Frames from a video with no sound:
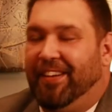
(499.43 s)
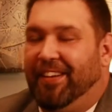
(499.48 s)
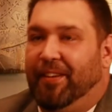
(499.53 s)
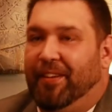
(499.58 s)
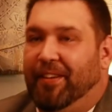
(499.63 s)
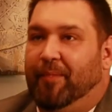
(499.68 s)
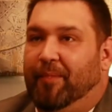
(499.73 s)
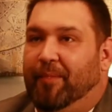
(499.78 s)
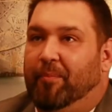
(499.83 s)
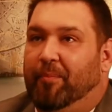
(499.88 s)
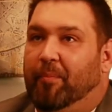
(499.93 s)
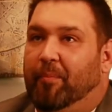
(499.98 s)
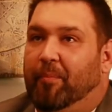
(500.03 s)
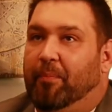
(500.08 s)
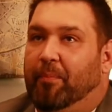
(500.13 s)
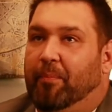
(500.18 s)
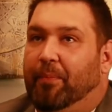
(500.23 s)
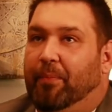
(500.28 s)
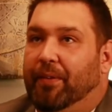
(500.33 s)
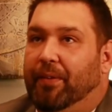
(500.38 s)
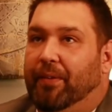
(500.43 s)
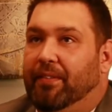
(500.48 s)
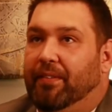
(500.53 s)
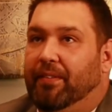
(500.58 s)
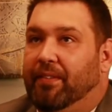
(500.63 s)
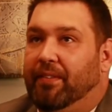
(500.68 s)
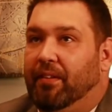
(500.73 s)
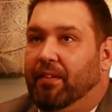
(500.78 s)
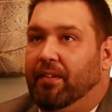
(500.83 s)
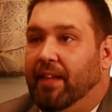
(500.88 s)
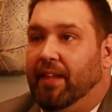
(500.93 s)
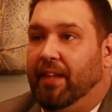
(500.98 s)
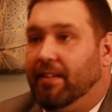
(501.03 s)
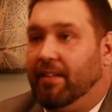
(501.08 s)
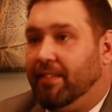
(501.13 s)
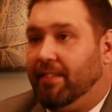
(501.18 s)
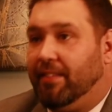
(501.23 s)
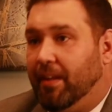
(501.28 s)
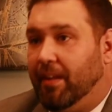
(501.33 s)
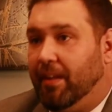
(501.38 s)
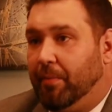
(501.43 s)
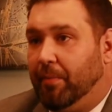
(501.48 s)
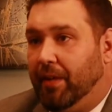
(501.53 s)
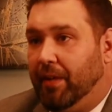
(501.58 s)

um, but the landscape